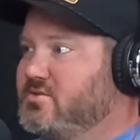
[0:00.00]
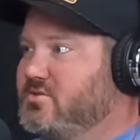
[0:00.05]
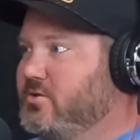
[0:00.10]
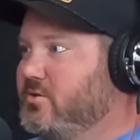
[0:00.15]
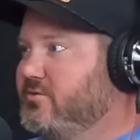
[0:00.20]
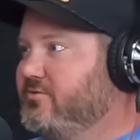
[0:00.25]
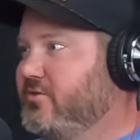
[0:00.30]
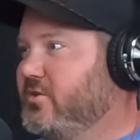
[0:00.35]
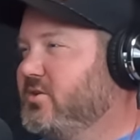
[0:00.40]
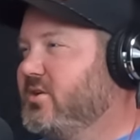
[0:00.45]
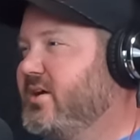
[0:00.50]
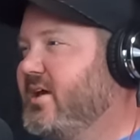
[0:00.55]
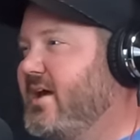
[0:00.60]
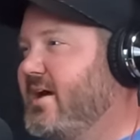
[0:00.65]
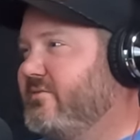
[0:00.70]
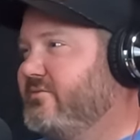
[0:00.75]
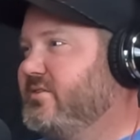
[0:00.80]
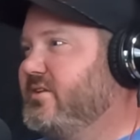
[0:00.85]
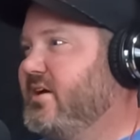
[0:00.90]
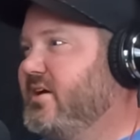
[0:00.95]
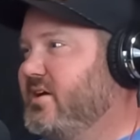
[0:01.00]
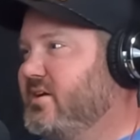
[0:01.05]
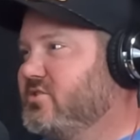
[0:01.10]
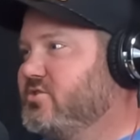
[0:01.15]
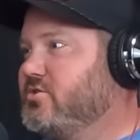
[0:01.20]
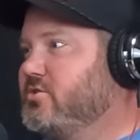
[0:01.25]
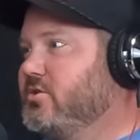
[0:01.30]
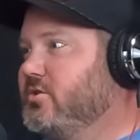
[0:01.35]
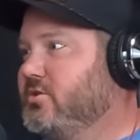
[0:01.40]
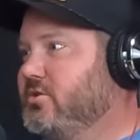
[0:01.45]
so I feel like having that
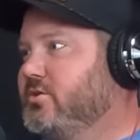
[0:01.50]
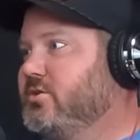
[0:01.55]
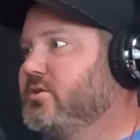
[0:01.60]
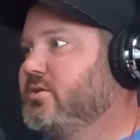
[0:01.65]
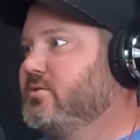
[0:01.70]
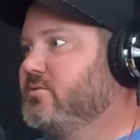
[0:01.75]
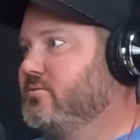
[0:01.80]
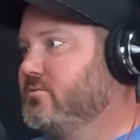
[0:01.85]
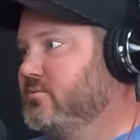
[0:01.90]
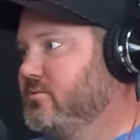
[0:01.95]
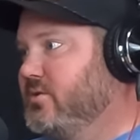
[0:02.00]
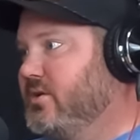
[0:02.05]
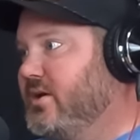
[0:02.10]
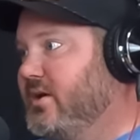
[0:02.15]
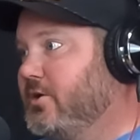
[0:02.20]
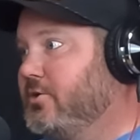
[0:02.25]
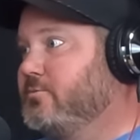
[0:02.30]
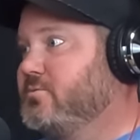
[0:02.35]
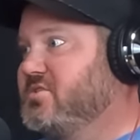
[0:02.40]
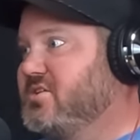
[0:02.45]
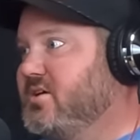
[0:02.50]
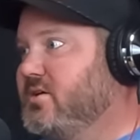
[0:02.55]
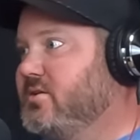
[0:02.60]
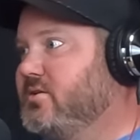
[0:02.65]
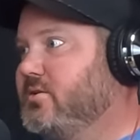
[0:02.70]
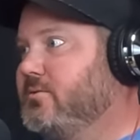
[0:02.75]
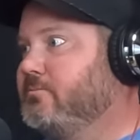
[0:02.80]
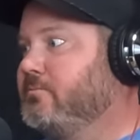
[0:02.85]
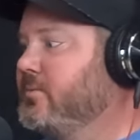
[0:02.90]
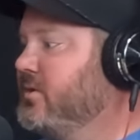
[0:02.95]
extra hook helps
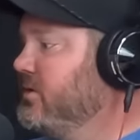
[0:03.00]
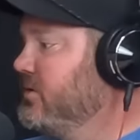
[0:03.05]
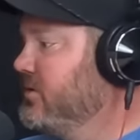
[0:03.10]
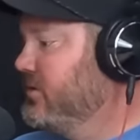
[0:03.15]
get them.